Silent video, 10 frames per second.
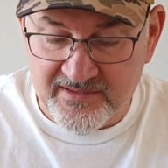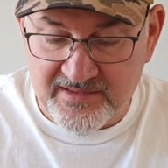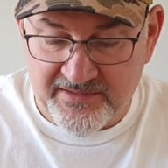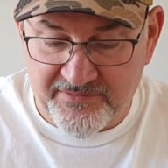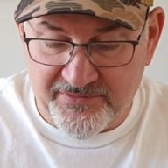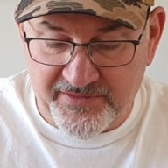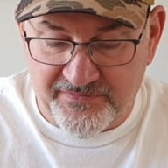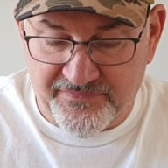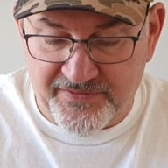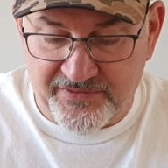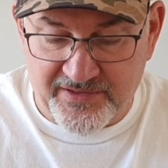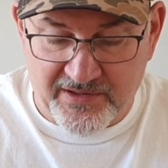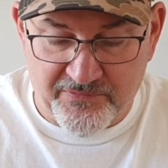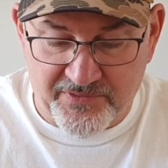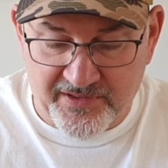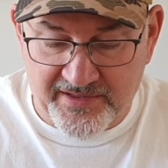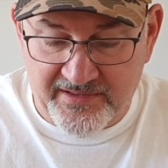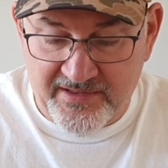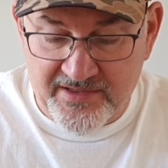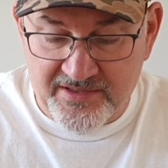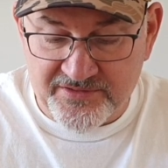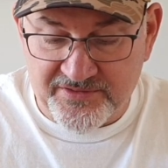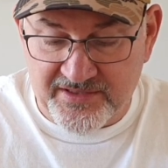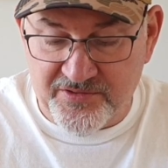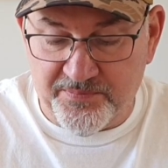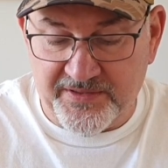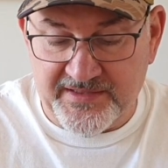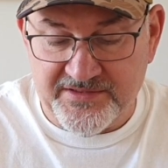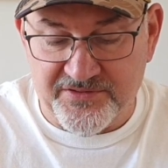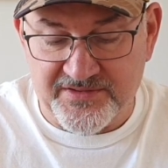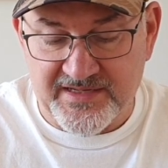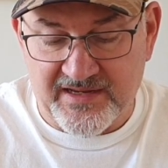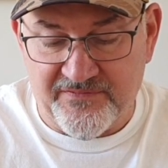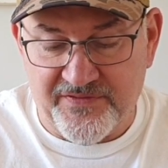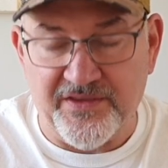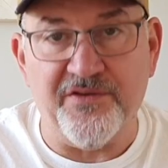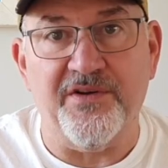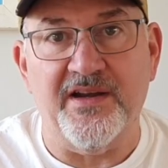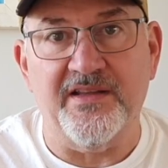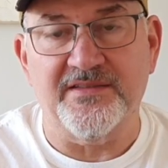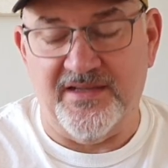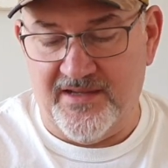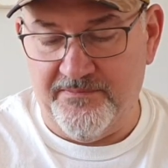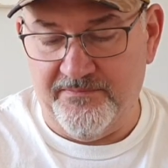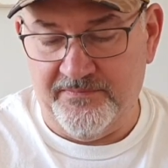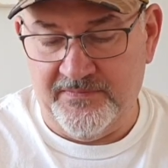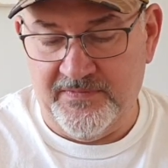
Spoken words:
Haven't really figured out why. So then you place your second feather right on top,